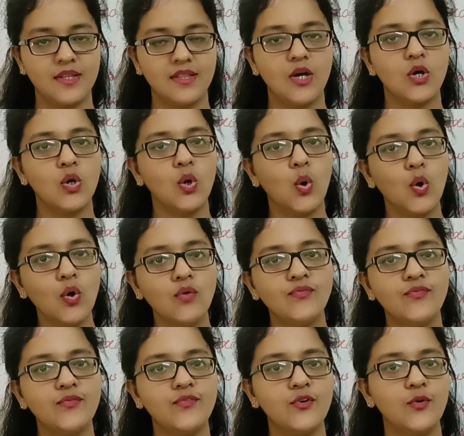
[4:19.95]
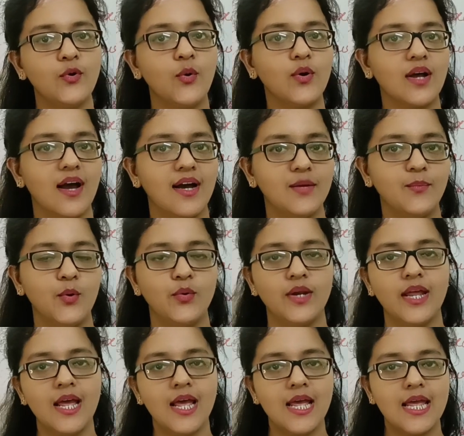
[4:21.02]
The
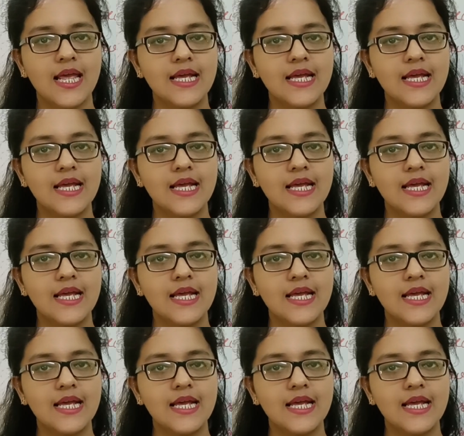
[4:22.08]
chlorofluorocarbon